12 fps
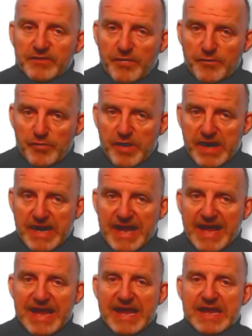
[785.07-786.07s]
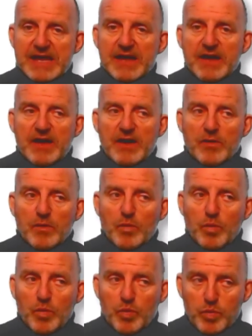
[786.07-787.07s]
3A
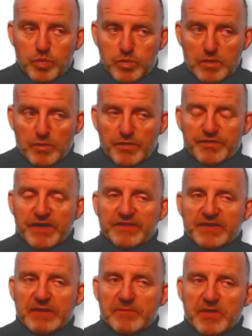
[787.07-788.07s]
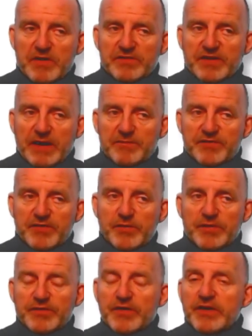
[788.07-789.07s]
was 16 marks times
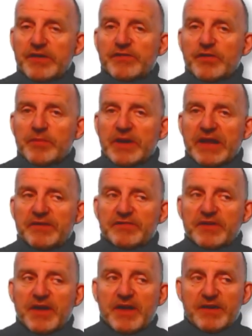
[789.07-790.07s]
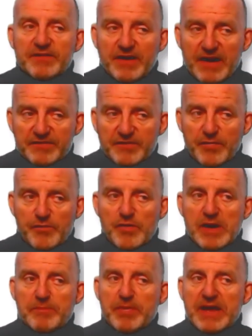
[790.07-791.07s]
2 is 32 minutes. Task
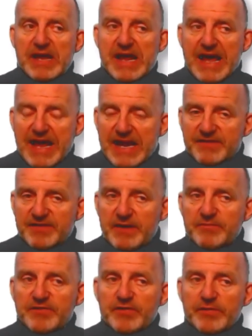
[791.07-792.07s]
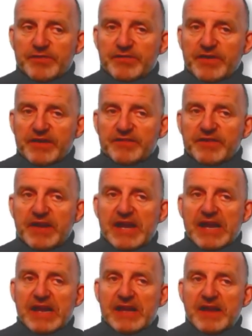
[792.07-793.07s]
3B, 8 times 2 is
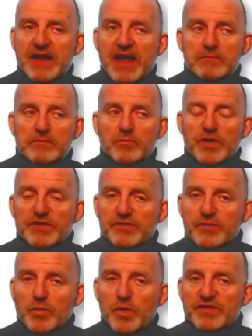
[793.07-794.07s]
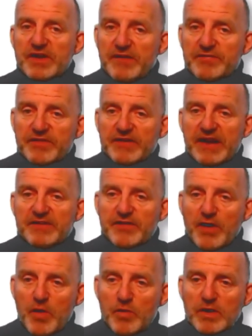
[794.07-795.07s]
16, which gives us a
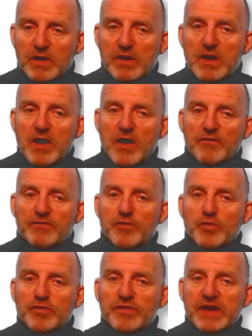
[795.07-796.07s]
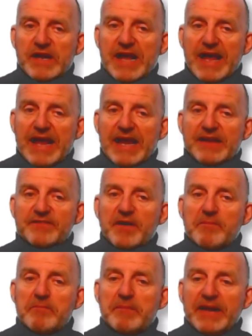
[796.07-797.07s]
total of 48
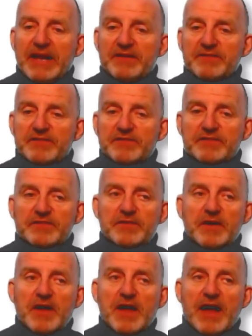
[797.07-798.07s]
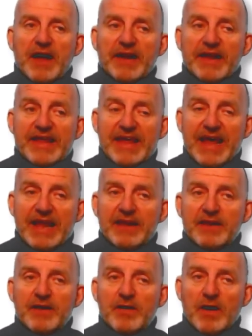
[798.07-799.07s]
minutes. And
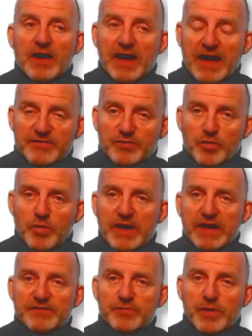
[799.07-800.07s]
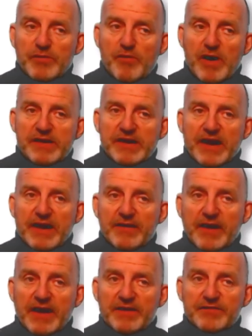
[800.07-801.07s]
again, as always, we write
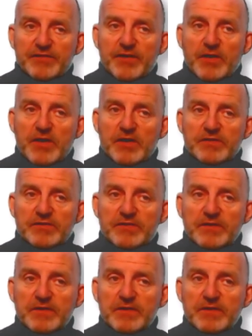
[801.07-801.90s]
down our start